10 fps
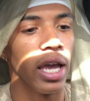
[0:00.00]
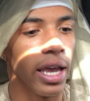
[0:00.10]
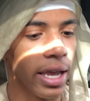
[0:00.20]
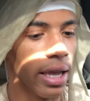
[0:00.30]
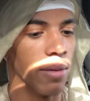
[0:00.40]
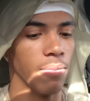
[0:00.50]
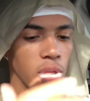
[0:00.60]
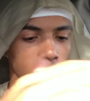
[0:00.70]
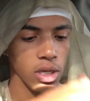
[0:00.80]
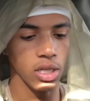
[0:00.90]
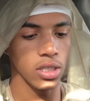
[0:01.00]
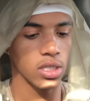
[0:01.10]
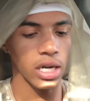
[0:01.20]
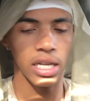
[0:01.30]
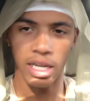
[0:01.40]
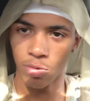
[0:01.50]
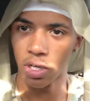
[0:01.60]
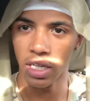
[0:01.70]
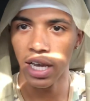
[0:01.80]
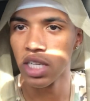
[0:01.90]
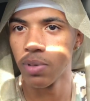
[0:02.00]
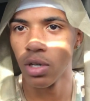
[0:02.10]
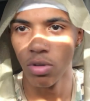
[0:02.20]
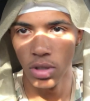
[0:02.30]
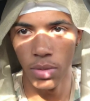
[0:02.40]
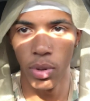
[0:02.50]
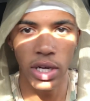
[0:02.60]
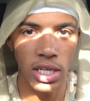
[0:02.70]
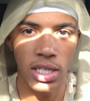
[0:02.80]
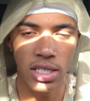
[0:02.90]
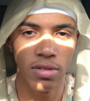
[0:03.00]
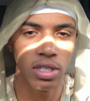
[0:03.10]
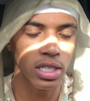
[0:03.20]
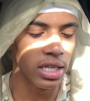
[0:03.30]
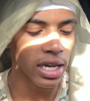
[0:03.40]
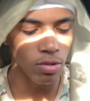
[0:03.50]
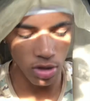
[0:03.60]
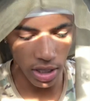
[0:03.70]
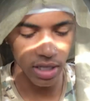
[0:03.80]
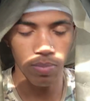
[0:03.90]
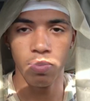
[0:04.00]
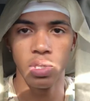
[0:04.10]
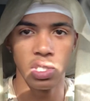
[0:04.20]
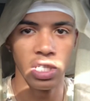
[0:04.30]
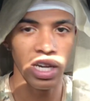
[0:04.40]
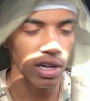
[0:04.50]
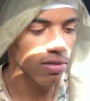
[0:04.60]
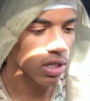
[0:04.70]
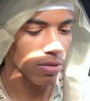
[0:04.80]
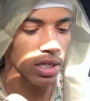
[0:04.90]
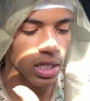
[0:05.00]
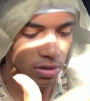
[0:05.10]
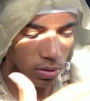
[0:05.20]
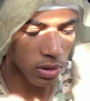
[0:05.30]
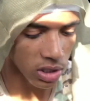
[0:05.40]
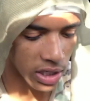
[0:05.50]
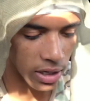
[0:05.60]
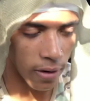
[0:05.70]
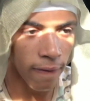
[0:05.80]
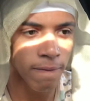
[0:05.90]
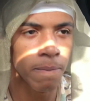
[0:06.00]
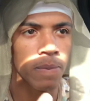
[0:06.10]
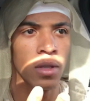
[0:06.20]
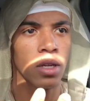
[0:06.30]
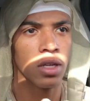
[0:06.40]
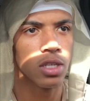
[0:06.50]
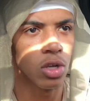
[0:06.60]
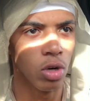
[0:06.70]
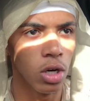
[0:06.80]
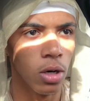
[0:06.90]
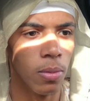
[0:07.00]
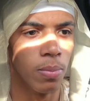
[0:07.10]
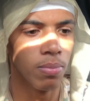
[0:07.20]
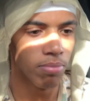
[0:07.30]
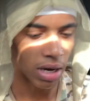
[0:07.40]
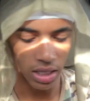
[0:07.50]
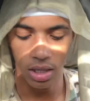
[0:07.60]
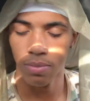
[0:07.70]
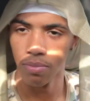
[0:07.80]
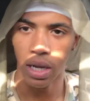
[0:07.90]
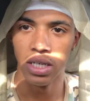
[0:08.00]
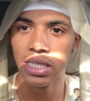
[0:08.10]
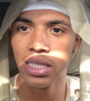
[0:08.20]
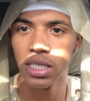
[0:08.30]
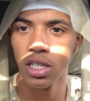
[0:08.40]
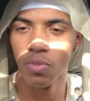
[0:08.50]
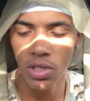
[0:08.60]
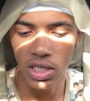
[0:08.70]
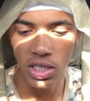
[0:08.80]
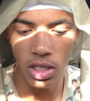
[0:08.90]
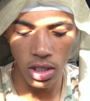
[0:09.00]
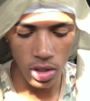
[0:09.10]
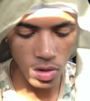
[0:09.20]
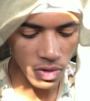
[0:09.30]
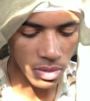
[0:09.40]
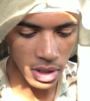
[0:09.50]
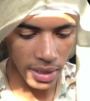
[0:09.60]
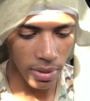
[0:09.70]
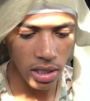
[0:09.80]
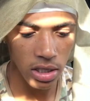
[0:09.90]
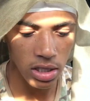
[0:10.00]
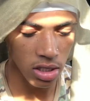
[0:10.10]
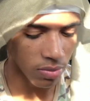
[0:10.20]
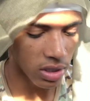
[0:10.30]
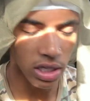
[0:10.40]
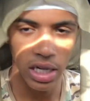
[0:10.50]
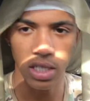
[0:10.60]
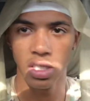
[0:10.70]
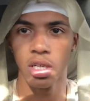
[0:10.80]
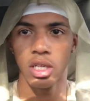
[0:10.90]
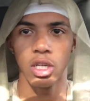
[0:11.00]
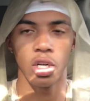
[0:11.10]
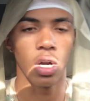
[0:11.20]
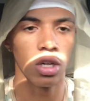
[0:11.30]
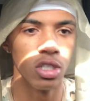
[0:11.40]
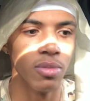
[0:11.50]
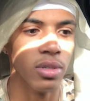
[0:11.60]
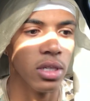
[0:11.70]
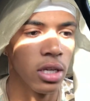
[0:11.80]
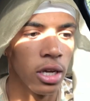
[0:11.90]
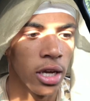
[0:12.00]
and the inside, like where the gas pedal and the brake is and everything, that was like pushed down. Everything right there was pushed down. So my knees ended up being stuck. You feel me? Like my knees ended up being kind of stuck in the car a little bit.